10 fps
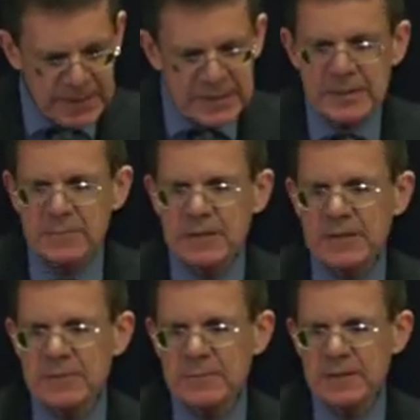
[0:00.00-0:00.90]

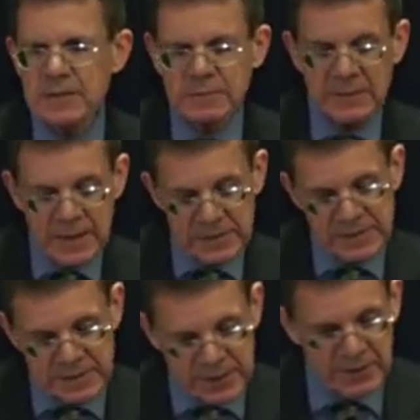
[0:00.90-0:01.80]
Islamism and
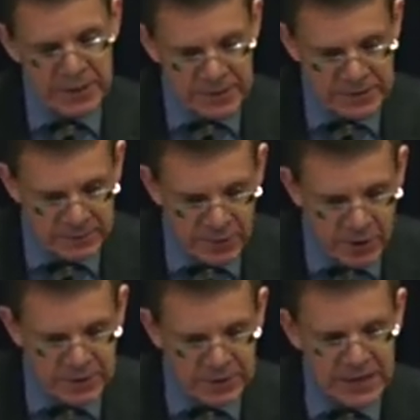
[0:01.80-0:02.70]
sectarianism
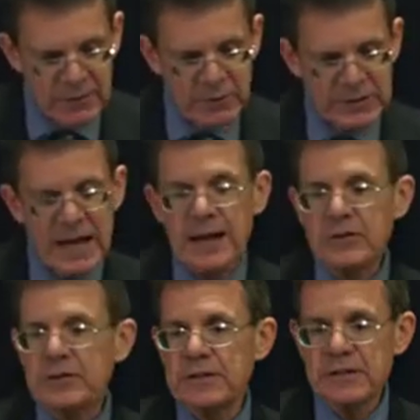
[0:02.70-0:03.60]
are today what
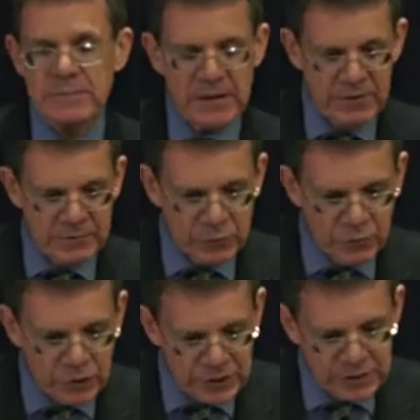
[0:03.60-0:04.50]
nationalism and
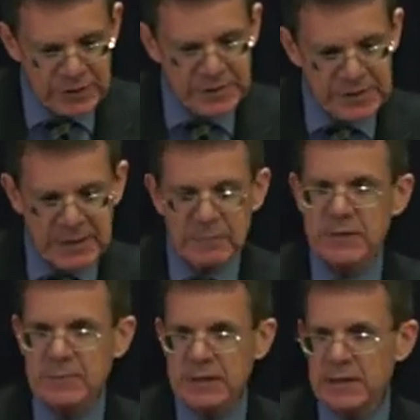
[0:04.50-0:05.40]
revolution seemed
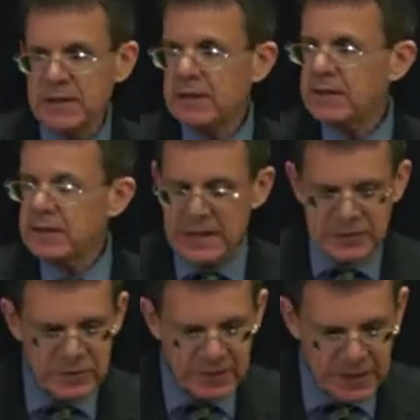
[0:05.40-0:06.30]
to be
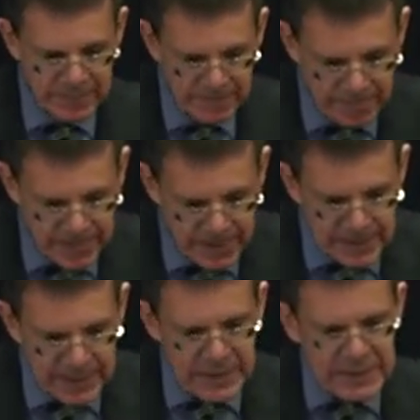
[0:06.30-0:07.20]
yesterday.
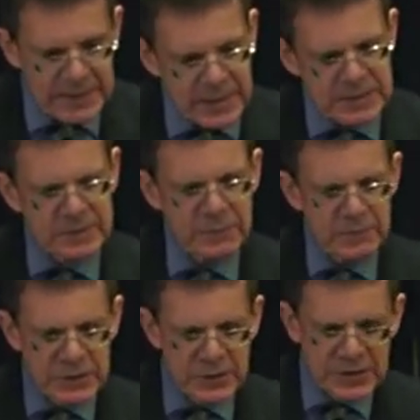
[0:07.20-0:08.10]
Yes, the
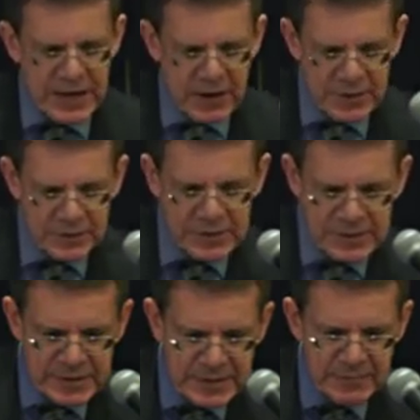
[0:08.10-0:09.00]
familiar narratives
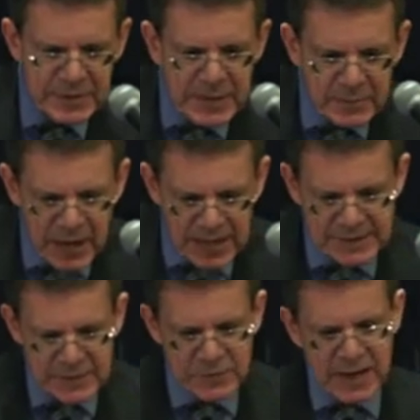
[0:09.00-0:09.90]
that seek to
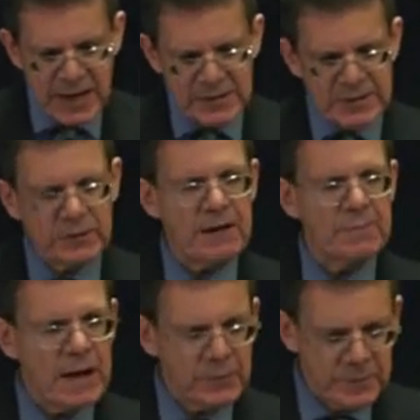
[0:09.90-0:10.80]
minimize this fact still
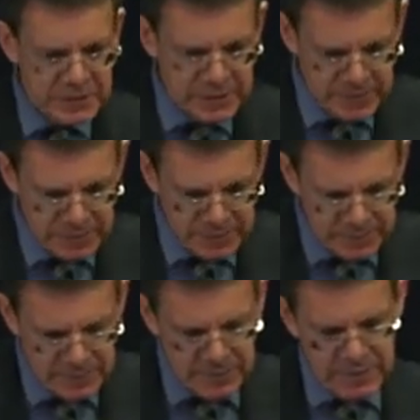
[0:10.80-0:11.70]
have mouthpieces
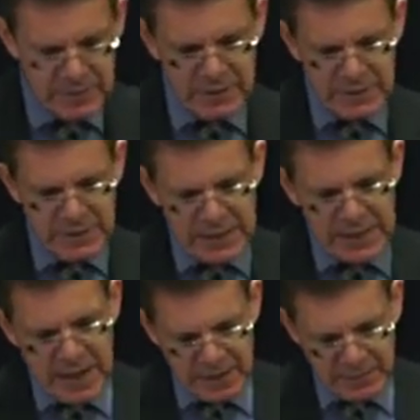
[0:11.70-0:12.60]
in the
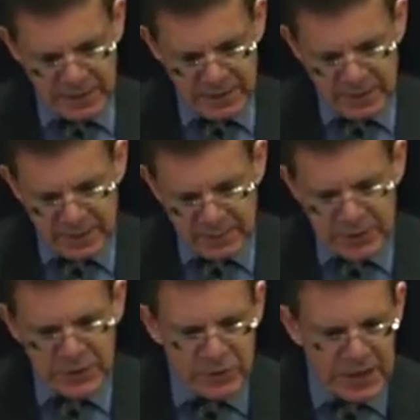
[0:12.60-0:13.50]
academy,
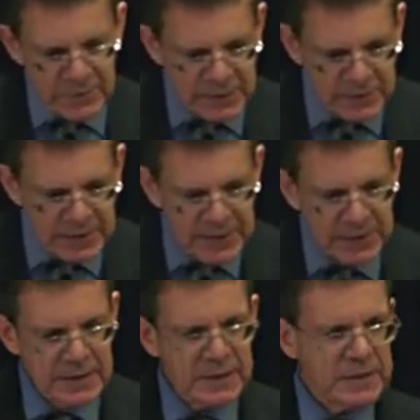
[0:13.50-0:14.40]
but their
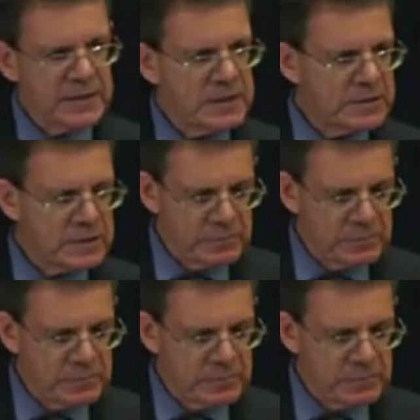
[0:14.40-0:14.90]
credibility is